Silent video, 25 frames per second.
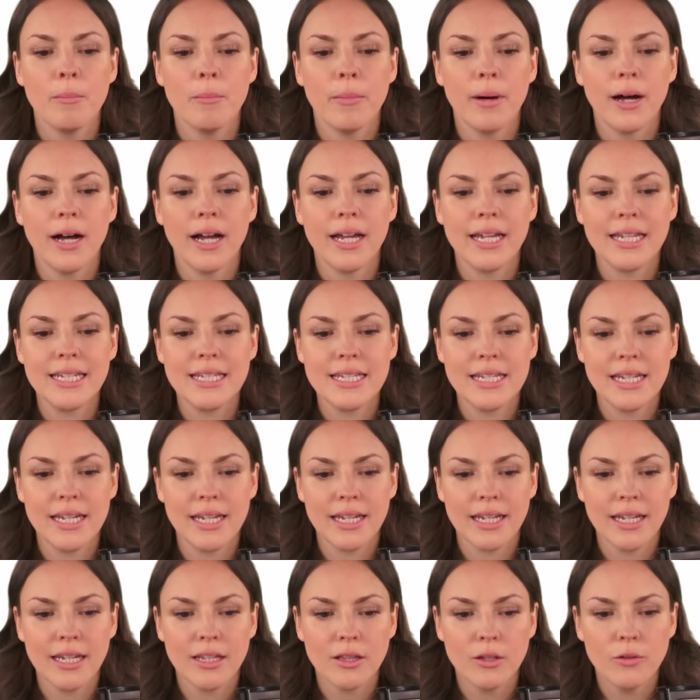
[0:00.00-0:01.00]
by
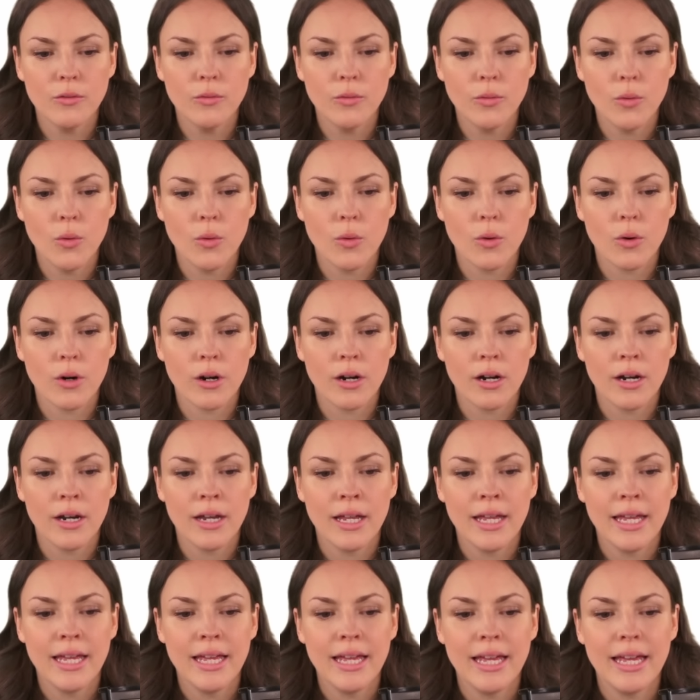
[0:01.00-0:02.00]
taking the 4
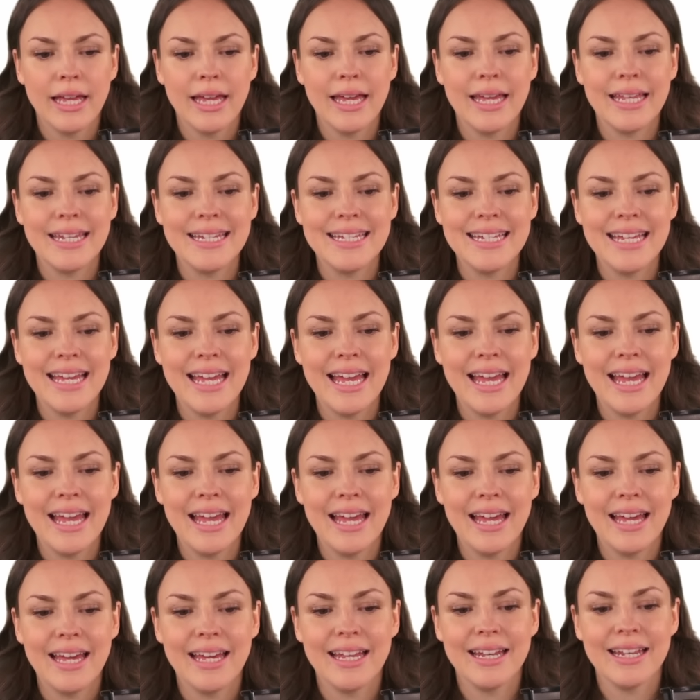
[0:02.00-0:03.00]
and
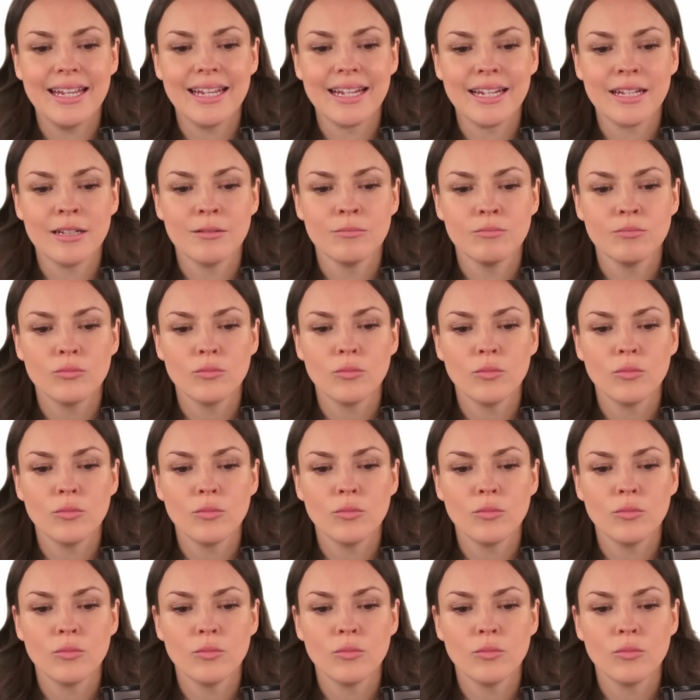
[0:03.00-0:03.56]
adding